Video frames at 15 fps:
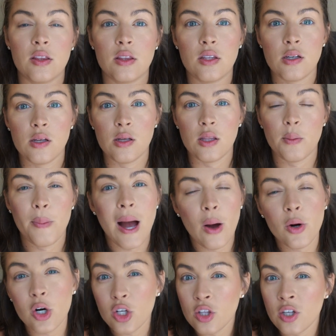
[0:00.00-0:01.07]
the
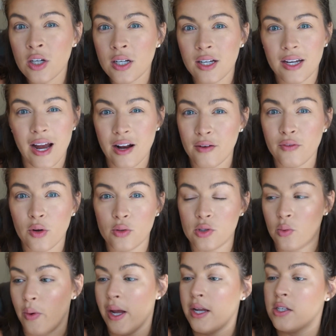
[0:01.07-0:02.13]
powder look kind of goes
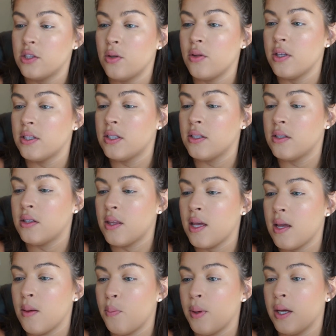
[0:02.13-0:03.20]
away. So this is
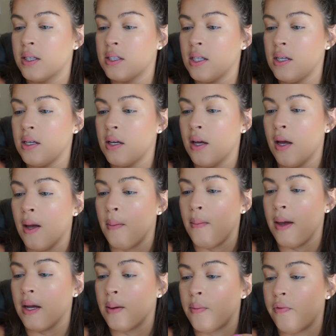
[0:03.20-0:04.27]
the PIXI
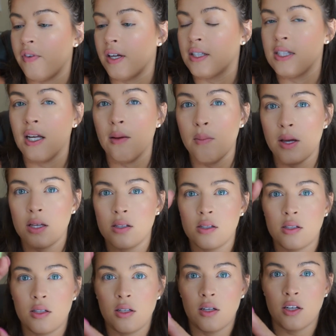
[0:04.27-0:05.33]
Makeup Fixing
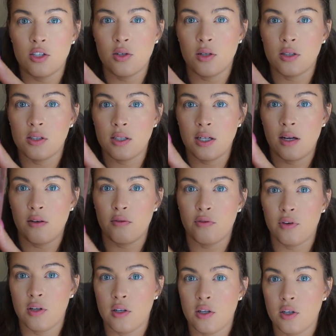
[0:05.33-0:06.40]
Mist. As you can see, I've
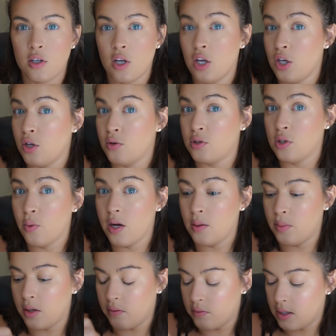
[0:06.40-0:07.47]
used quite
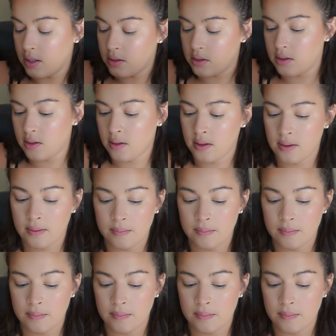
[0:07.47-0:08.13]
a bit of this.